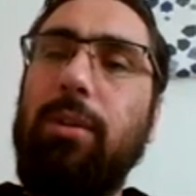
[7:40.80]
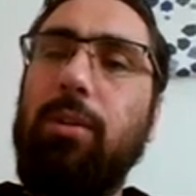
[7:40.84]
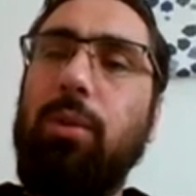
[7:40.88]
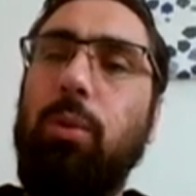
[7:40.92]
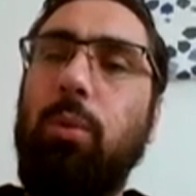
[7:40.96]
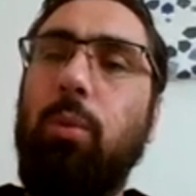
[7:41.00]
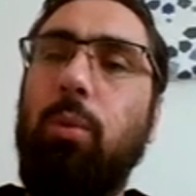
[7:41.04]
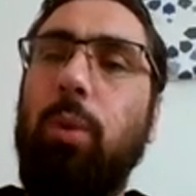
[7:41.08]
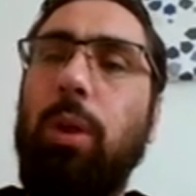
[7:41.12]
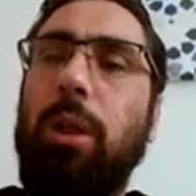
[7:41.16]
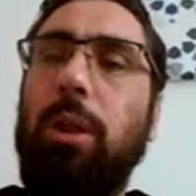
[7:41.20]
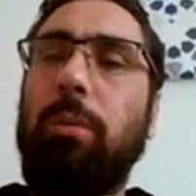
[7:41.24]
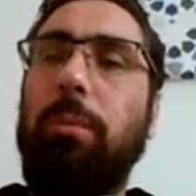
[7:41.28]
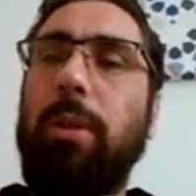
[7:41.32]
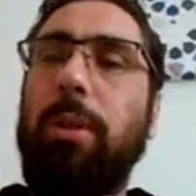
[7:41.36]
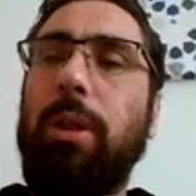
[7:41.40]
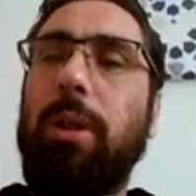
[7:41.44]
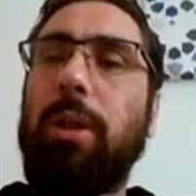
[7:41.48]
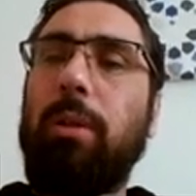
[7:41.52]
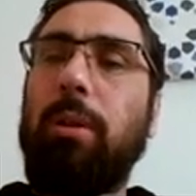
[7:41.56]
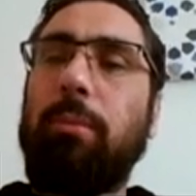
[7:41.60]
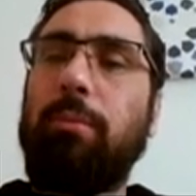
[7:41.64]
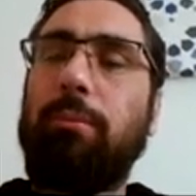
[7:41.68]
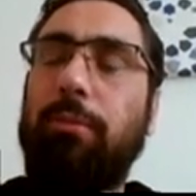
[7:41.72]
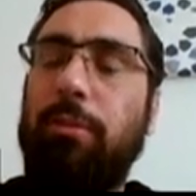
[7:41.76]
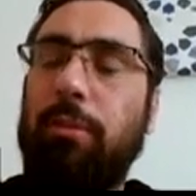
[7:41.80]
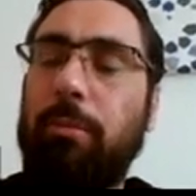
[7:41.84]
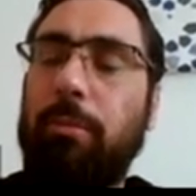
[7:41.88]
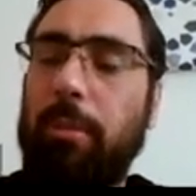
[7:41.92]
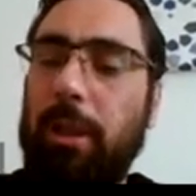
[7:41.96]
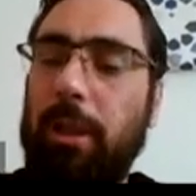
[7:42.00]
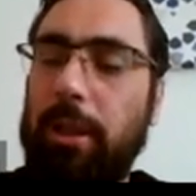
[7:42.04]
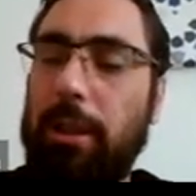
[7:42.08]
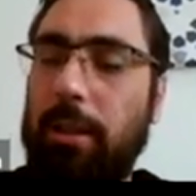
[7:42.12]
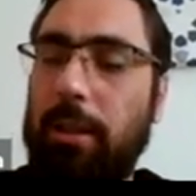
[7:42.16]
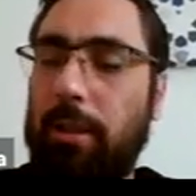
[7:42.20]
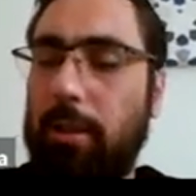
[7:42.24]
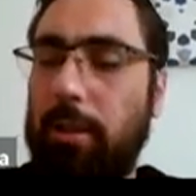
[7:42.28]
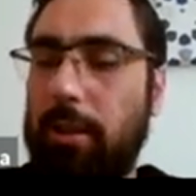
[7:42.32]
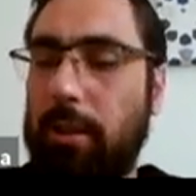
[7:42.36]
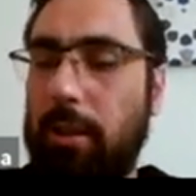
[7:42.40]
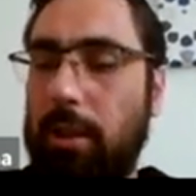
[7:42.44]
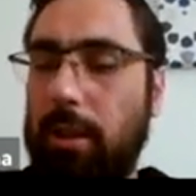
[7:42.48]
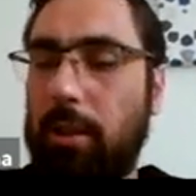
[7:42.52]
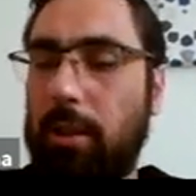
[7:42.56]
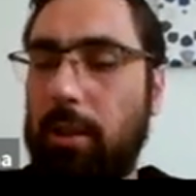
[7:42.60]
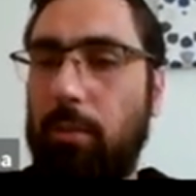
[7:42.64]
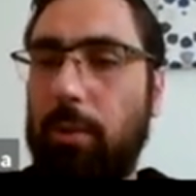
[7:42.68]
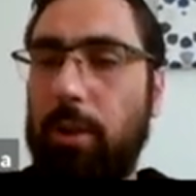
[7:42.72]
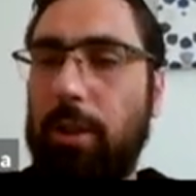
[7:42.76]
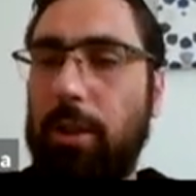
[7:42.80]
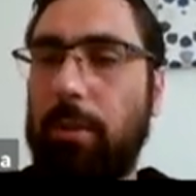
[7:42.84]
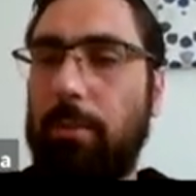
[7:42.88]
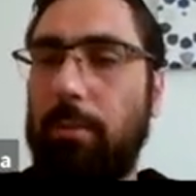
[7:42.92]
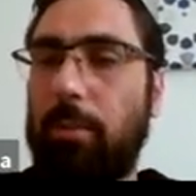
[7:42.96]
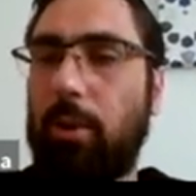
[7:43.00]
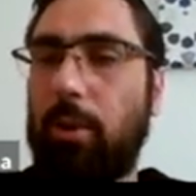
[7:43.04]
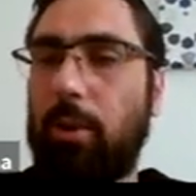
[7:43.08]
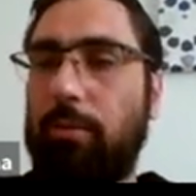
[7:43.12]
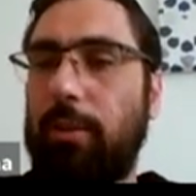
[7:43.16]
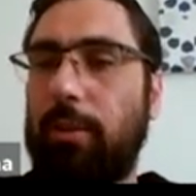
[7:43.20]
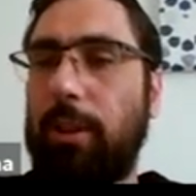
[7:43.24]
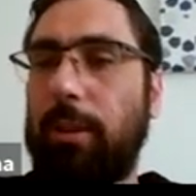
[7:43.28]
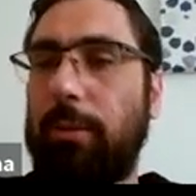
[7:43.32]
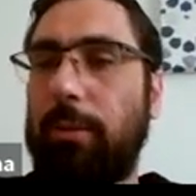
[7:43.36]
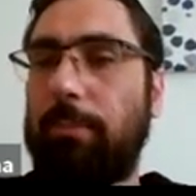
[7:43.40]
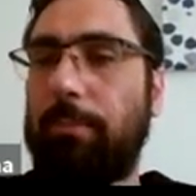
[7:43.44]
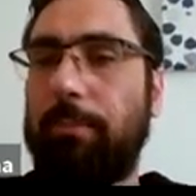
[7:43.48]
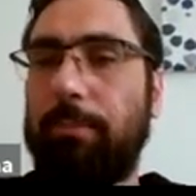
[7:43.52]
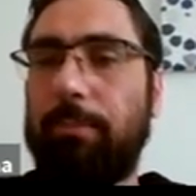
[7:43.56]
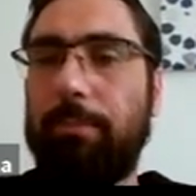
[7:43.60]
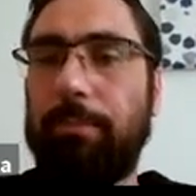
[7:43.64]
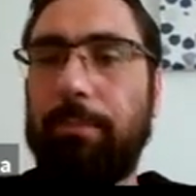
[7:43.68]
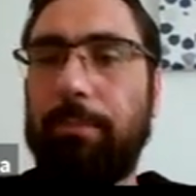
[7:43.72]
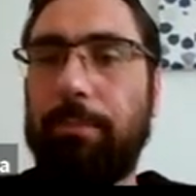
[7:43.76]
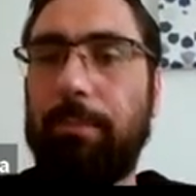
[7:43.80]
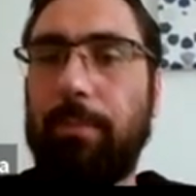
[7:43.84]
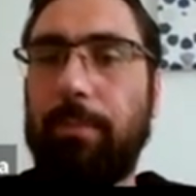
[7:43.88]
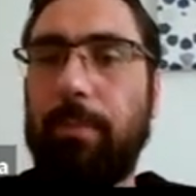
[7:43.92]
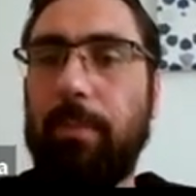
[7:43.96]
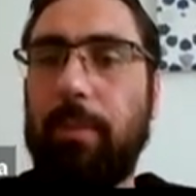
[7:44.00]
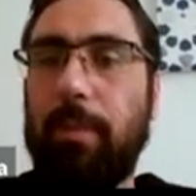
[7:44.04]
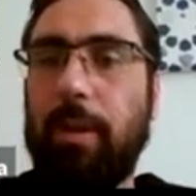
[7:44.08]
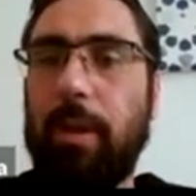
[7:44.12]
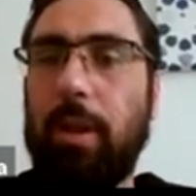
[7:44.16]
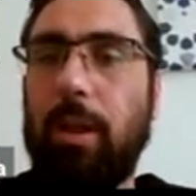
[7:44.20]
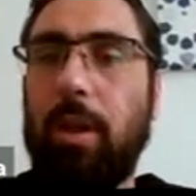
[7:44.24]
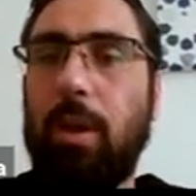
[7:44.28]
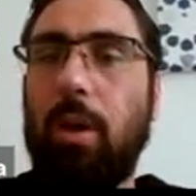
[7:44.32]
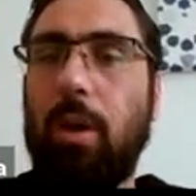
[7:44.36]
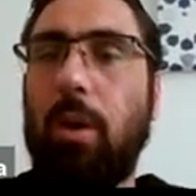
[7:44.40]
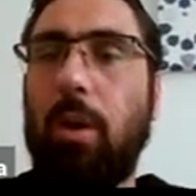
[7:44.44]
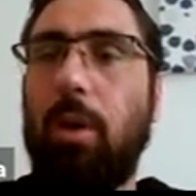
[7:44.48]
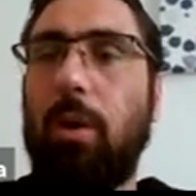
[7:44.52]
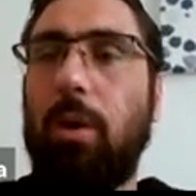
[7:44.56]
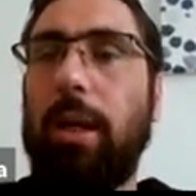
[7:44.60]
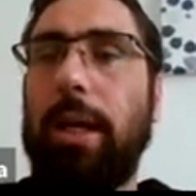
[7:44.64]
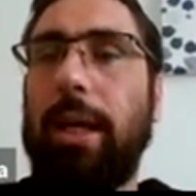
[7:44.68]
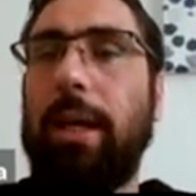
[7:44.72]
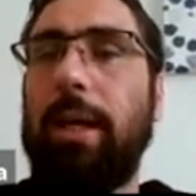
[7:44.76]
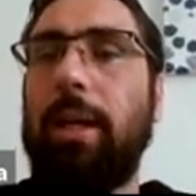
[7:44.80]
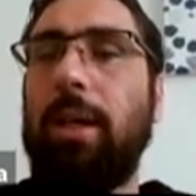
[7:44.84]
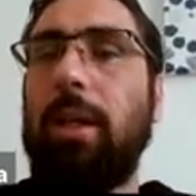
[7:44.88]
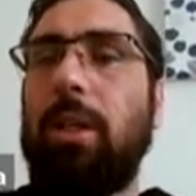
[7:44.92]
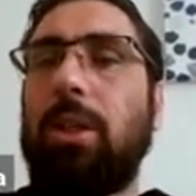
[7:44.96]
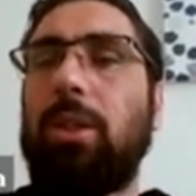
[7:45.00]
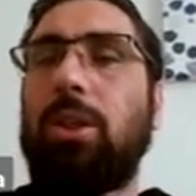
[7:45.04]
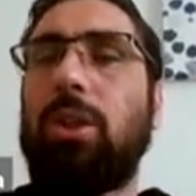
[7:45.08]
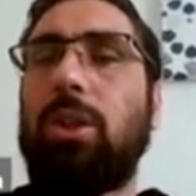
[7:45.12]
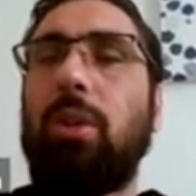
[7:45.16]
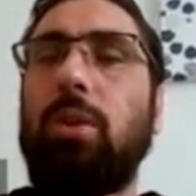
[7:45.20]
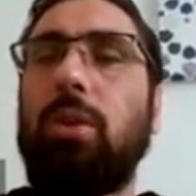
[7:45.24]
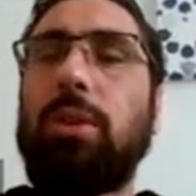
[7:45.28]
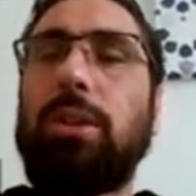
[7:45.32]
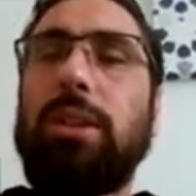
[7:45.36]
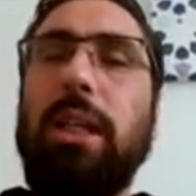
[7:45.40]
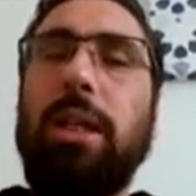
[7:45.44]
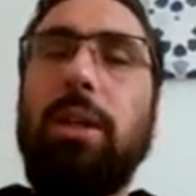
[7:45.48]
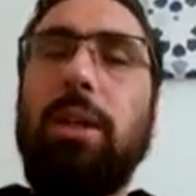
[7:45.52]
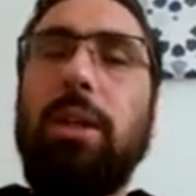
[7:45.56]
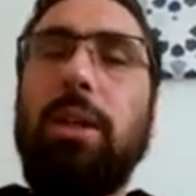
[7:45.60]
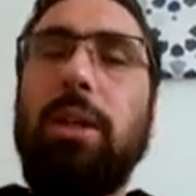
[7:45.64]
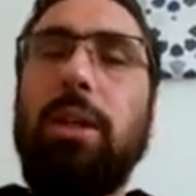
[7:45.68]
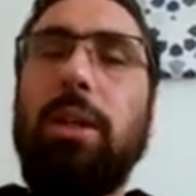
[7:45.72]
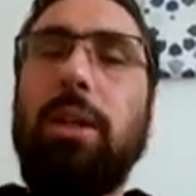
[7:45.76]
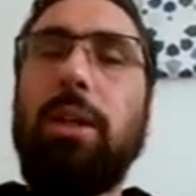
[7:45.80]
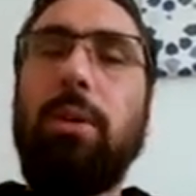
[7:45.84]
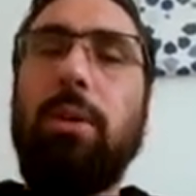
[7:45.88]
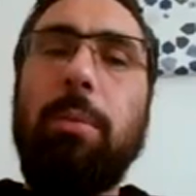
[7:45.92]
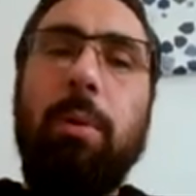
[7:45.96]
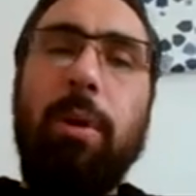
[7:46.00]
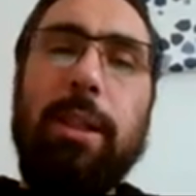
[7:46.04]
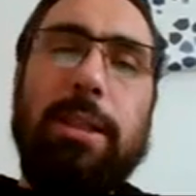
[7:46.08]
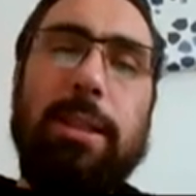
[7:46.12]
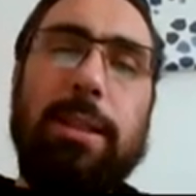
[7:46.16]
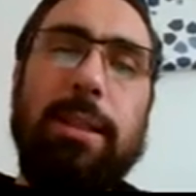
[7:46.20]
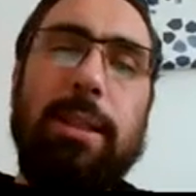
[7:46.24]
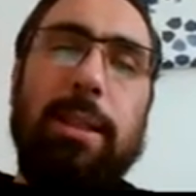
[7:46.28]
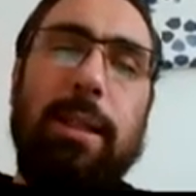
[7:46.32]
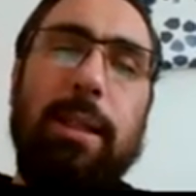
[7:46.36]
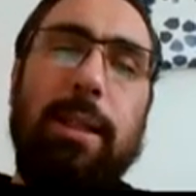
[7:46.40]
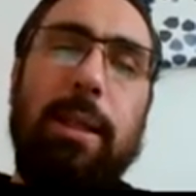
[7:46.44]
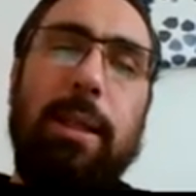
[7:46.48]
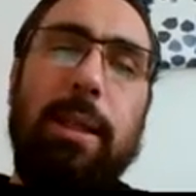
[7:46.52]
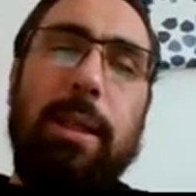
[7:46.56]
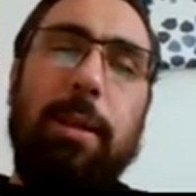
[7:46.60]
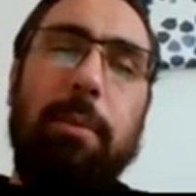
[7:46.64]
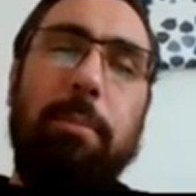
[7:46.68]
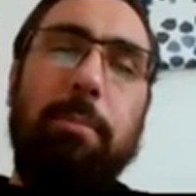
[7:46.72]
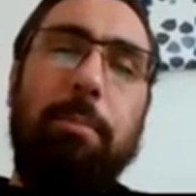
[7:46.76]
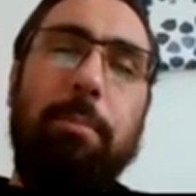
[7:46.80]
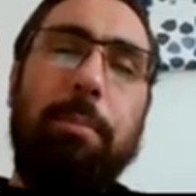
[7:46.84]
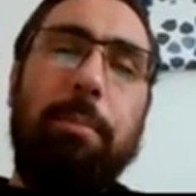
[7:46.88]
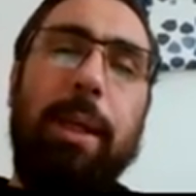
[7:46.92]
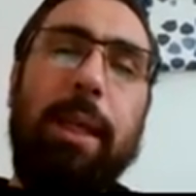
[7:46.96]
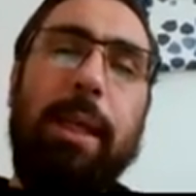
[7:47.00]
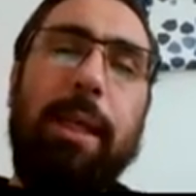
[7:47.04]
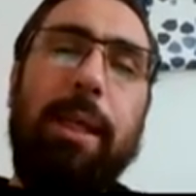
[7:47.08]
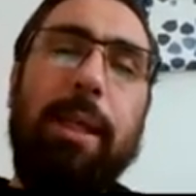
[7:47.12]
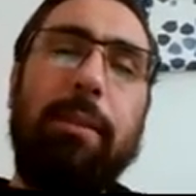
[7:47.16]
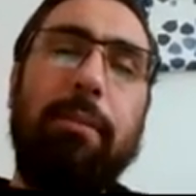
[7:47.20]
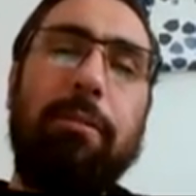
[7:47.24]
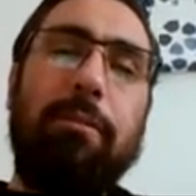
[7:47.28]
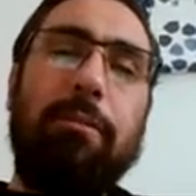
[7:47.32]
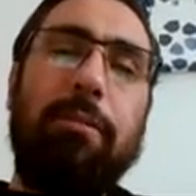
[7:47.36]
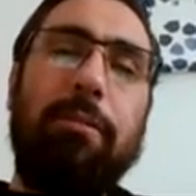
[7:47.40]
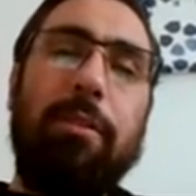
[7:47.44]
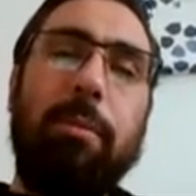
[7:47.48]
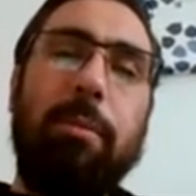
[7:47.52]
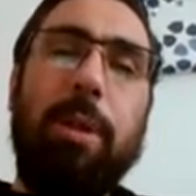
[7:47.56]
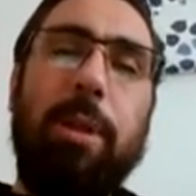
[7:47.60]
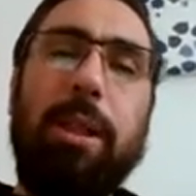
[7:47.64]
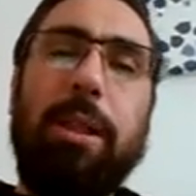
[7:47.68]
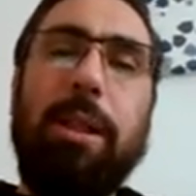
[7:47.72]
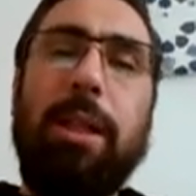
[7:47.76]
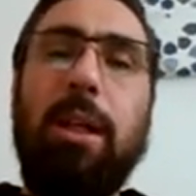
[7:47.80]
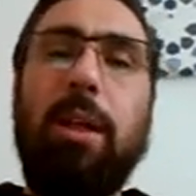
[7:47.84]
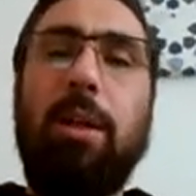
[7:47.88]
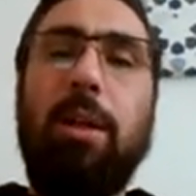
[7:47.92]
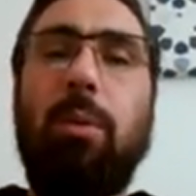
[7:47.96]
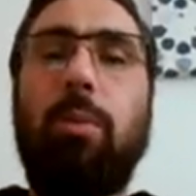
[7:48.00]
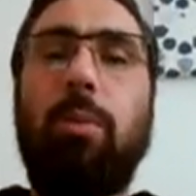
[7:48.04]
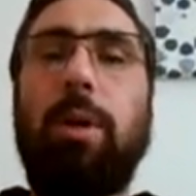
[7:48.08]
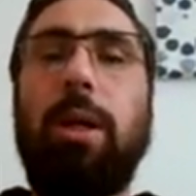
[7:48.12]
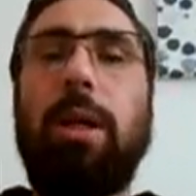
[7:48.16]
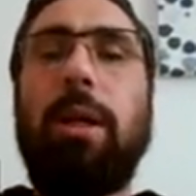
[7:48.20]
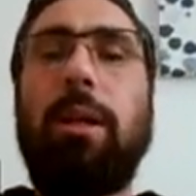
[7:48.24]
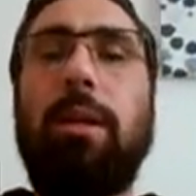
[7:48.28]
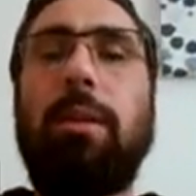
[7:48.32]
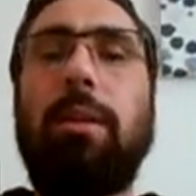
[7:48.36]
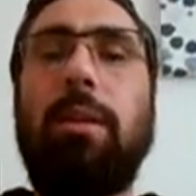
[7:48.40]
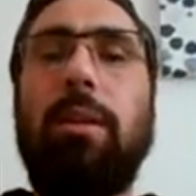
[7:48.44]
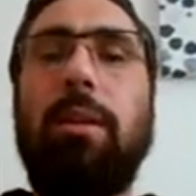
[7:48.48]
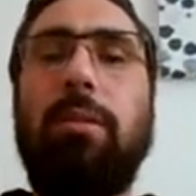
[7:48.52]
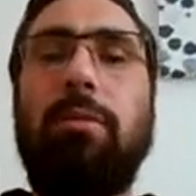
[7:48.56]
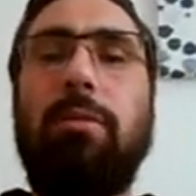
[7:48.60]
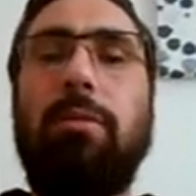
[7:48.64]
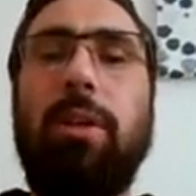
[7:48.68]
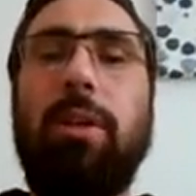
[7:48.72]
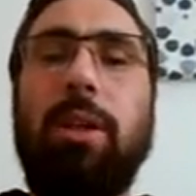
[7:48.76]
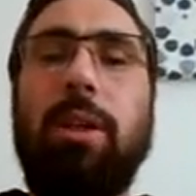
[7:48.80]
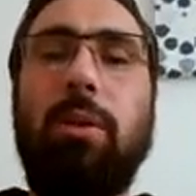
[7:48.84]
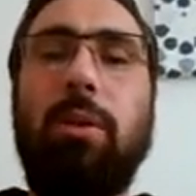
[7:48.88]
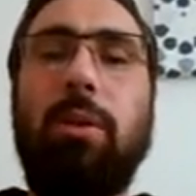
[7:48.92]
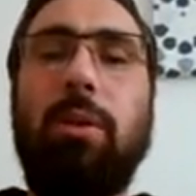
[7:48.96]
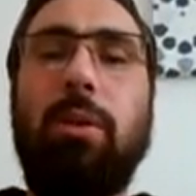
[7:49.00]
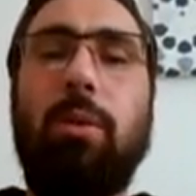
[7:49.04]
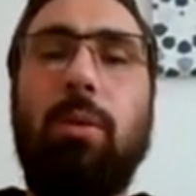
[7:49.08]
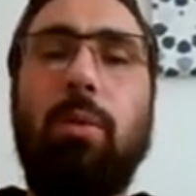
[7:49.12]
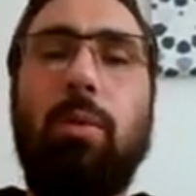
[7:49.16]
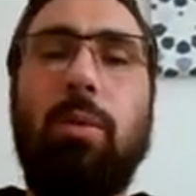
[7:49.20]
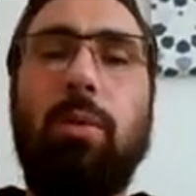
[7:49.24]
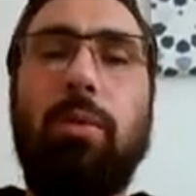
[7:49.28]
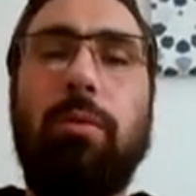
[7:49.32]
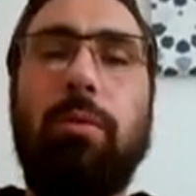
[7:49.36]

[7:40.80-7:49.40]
you will become familiar with them, hopefully. Okay, so takeaway points: be familiar with the